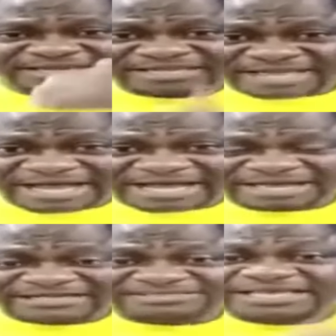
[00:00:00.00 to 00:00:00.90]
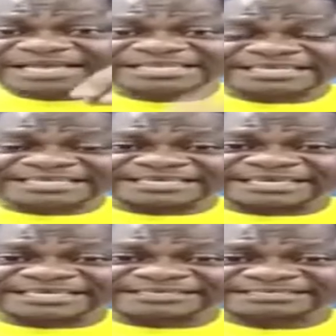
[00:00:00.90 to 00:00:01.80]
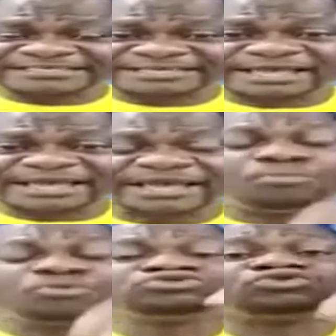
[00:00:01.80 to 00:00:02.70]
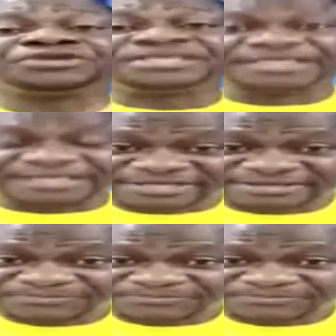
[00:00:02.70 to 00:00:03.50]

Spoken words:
na sabi yi emudo yie